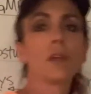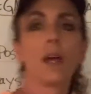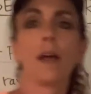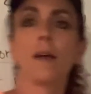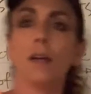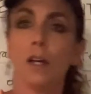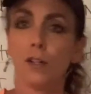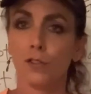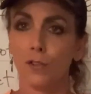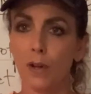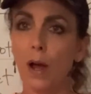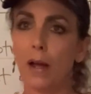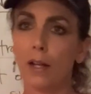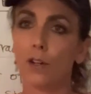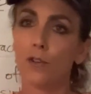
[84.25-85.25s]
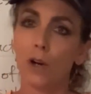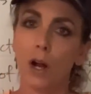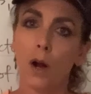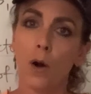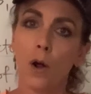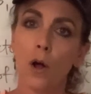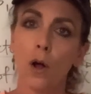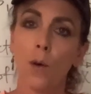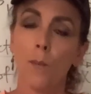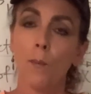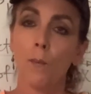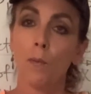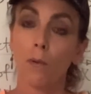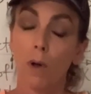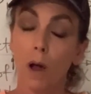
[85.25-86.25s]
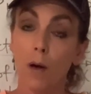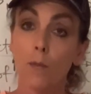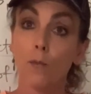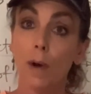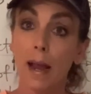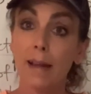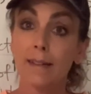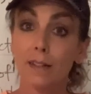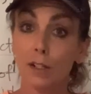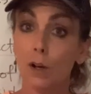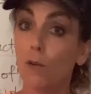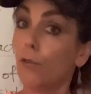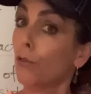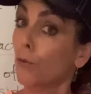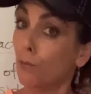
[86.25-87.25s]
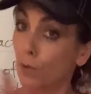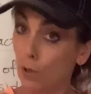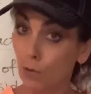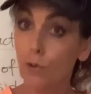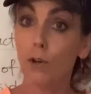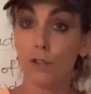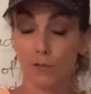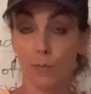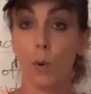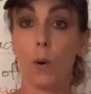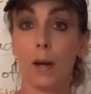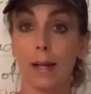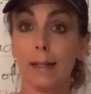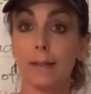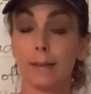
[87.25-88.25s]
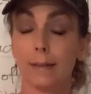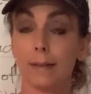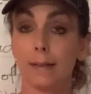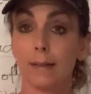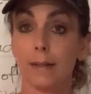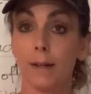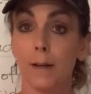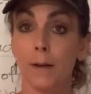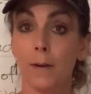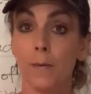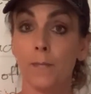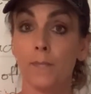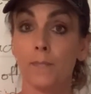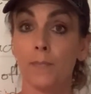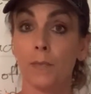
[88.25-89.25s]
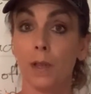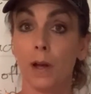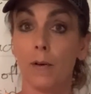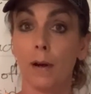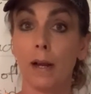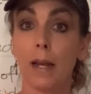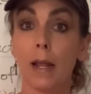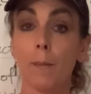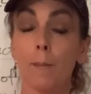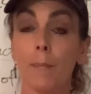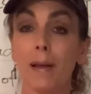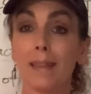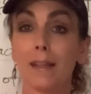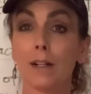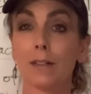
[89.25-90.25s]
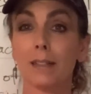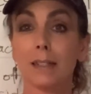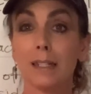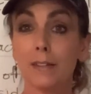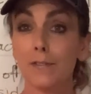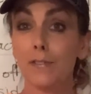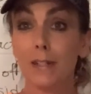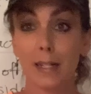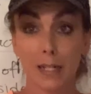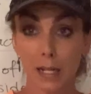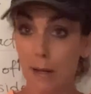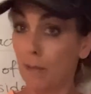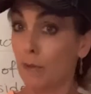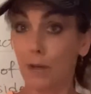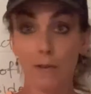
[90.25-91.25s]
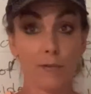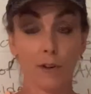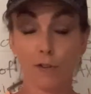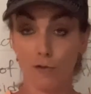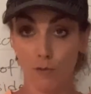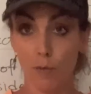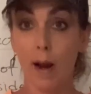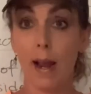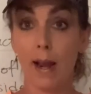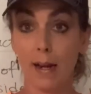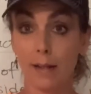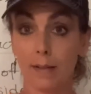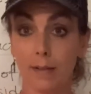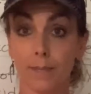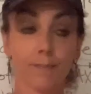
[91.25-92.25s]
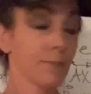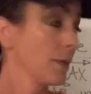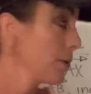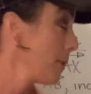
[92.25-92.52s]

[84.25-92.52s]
Okay, so now I can draw rays that go through those points. All right, but there's an infinite number of those rays. All